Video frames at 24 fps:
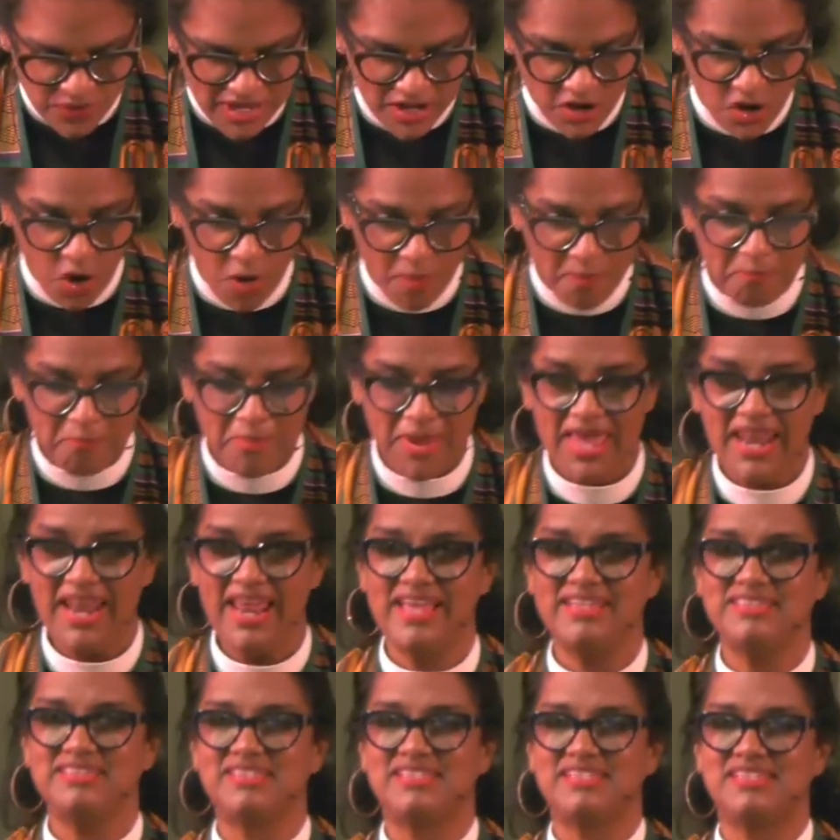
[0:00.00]
we
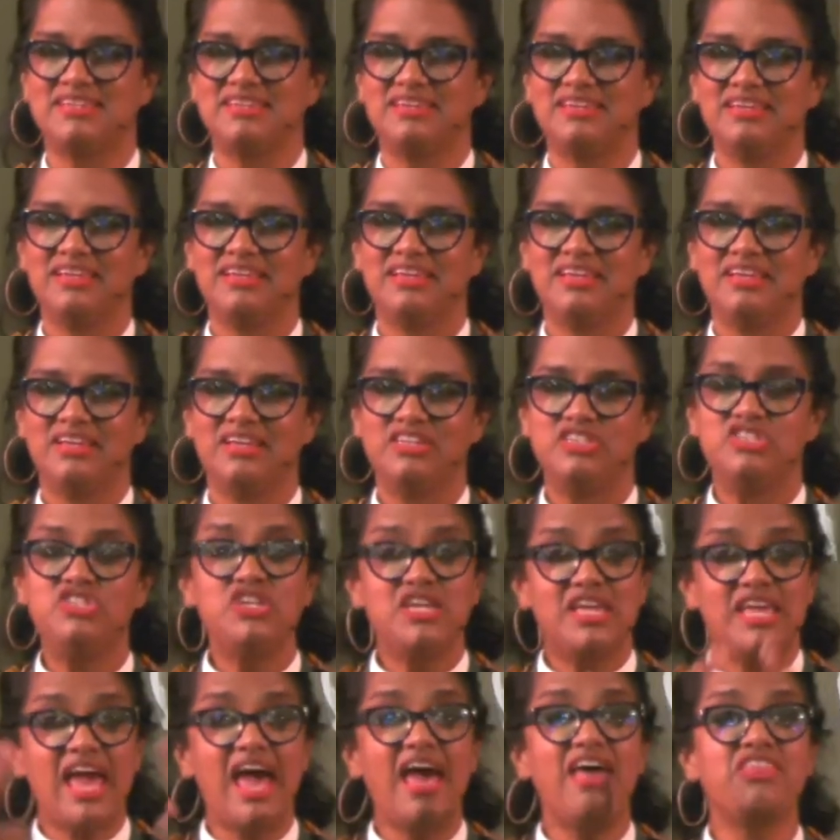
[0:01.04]
committed
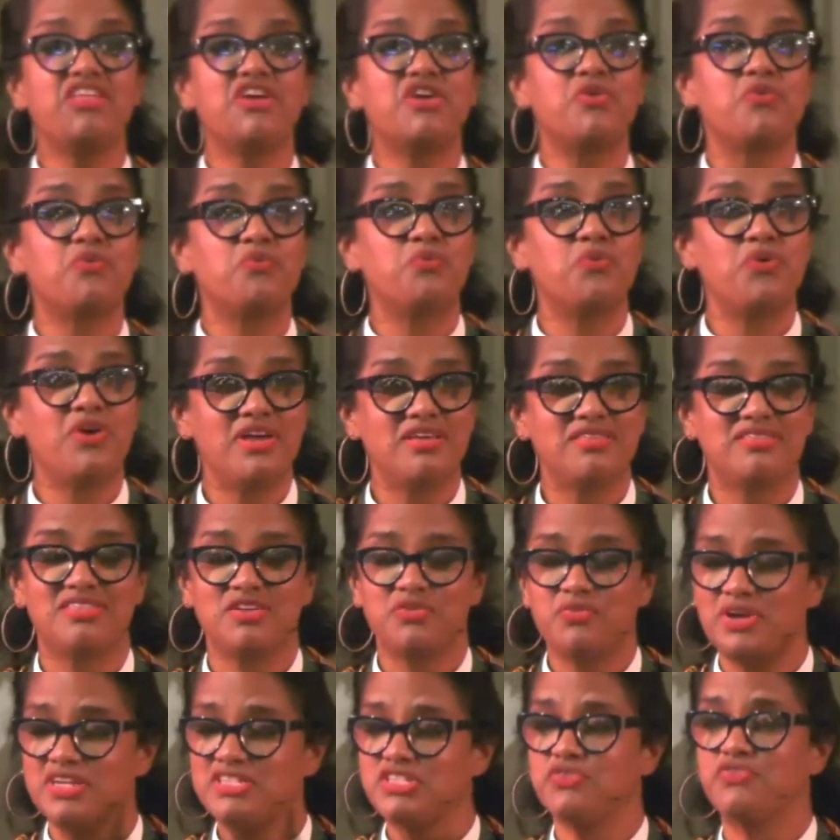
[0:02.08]
together with
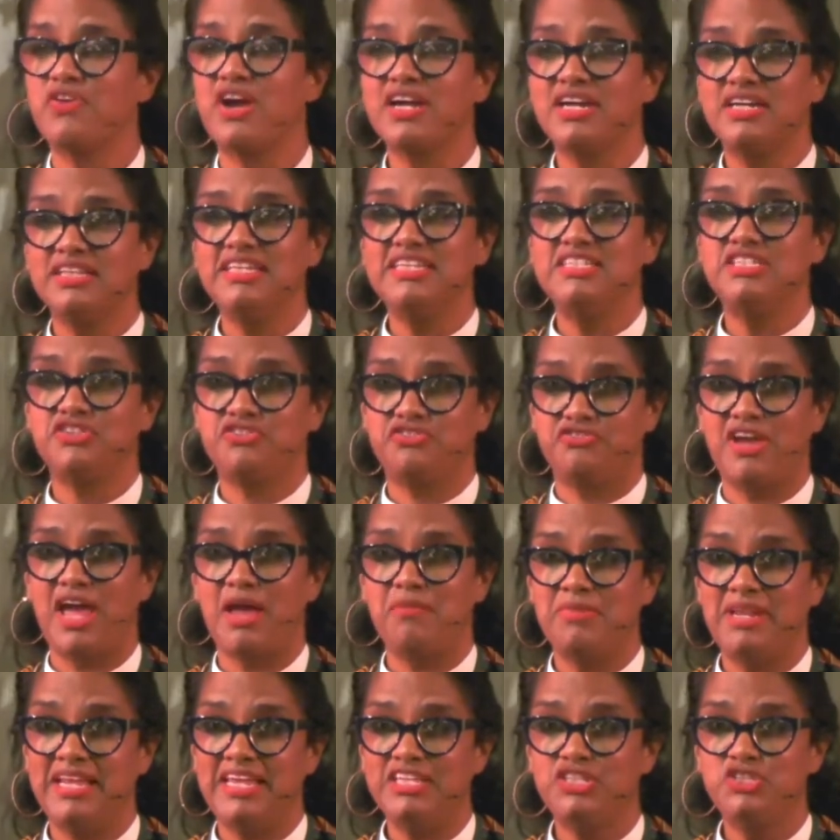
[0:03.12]
the rest of our collegiate
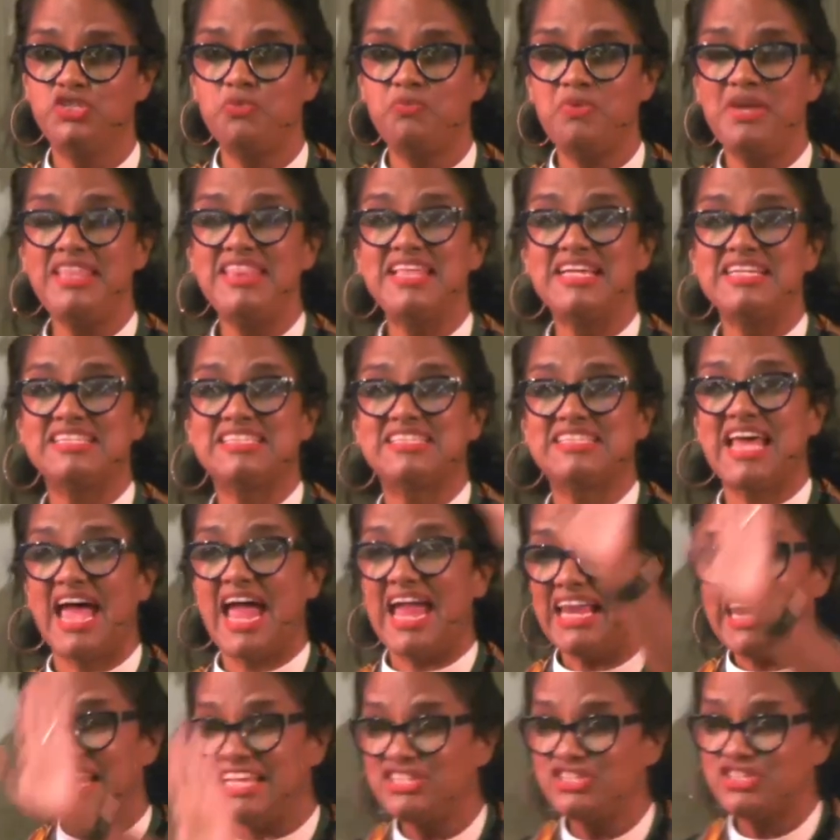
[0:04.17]
family to be the
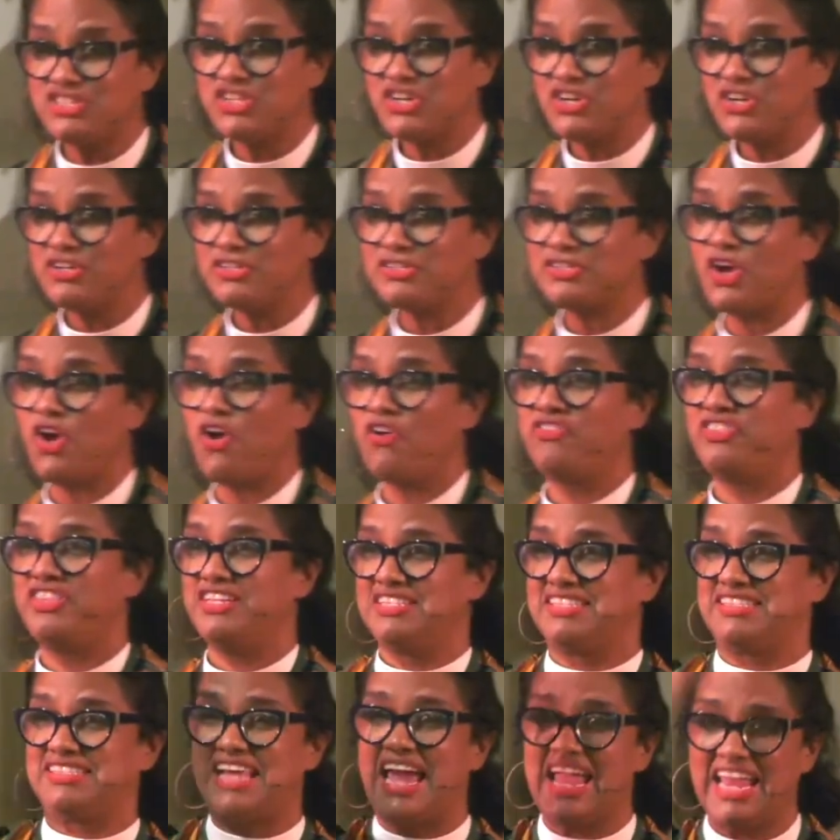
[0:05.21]
silencers of
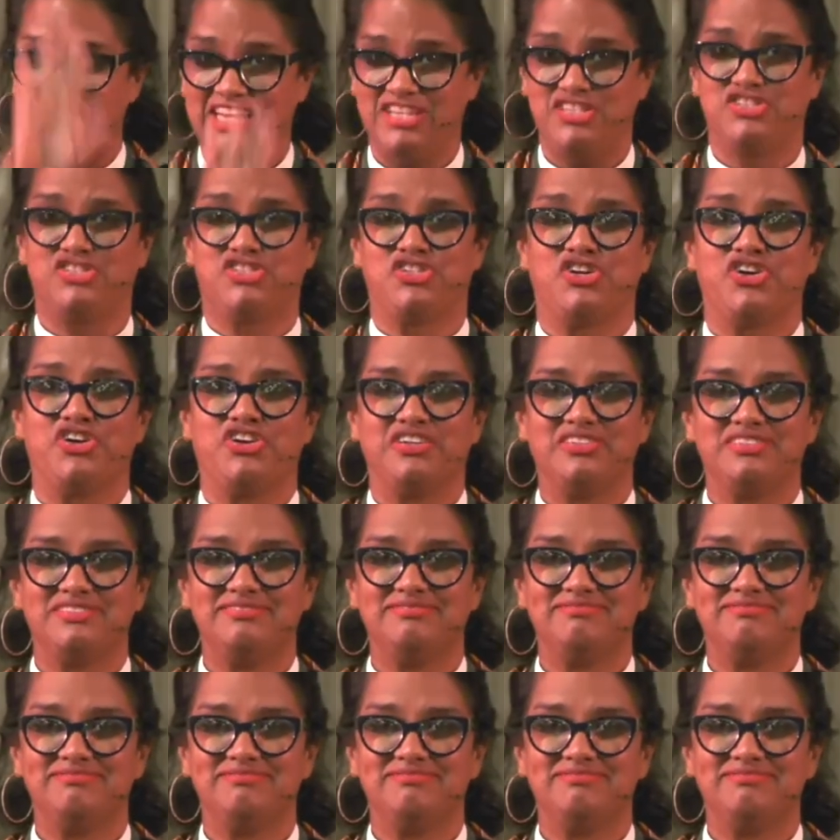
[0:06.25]
the silencer.